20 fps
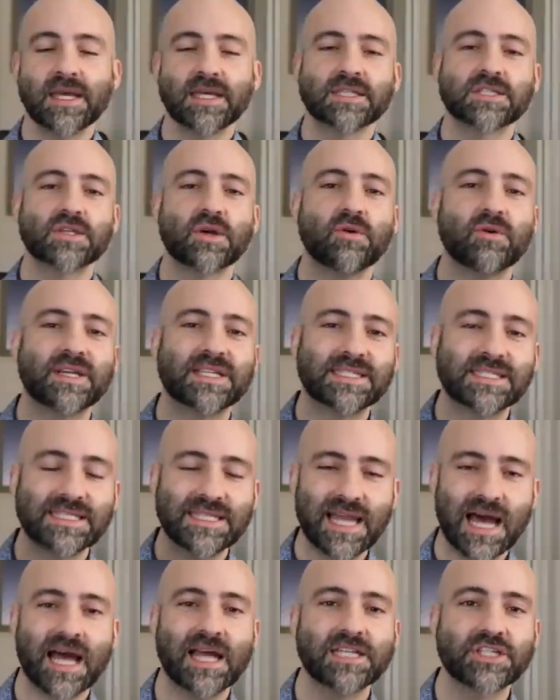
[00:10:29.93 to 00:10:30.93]
So it's
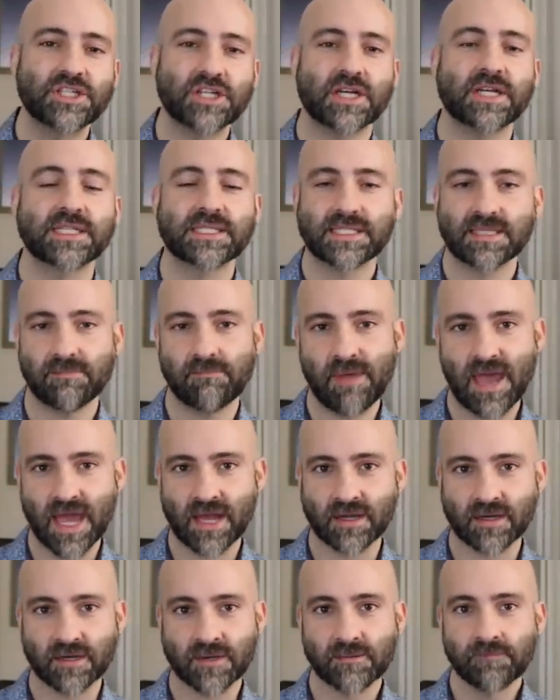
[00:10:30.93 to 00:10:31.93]
not just a
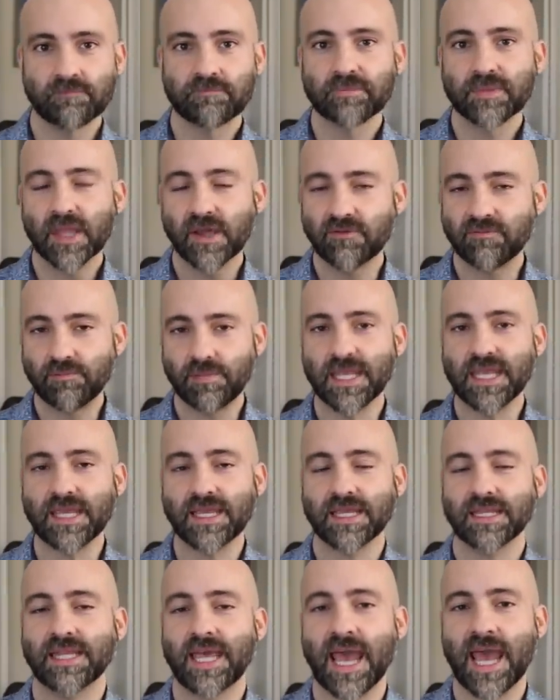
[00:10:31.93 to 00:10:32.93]
matter of
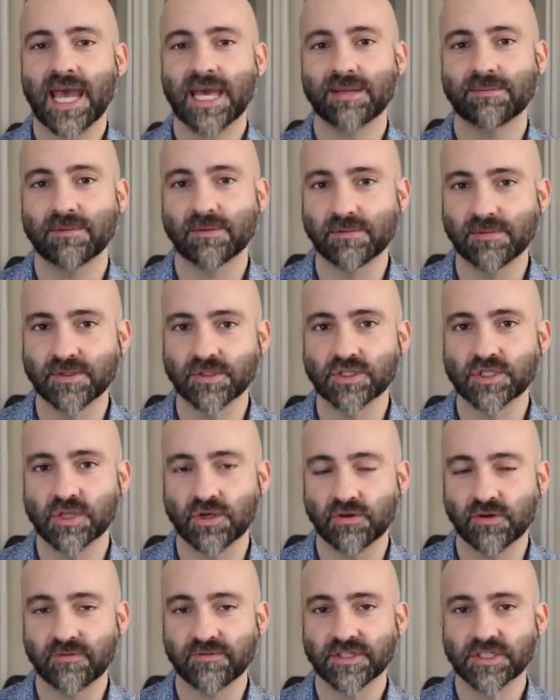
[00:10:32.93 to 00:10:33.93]
being in the habitable
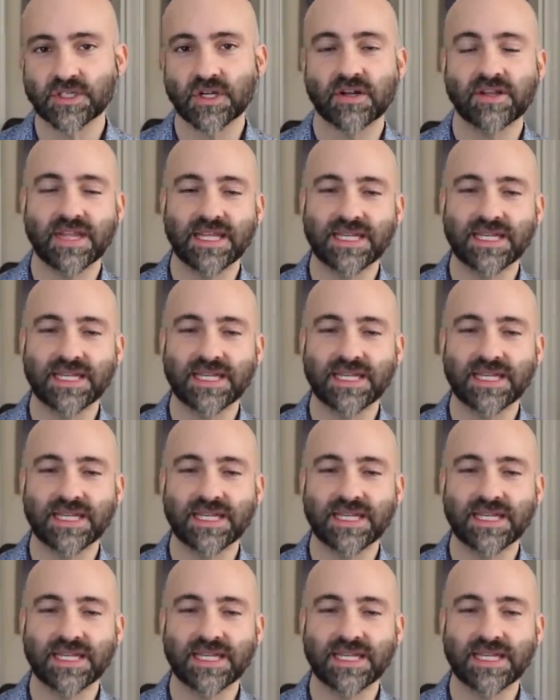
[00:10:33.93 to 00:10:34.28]
zone of a star.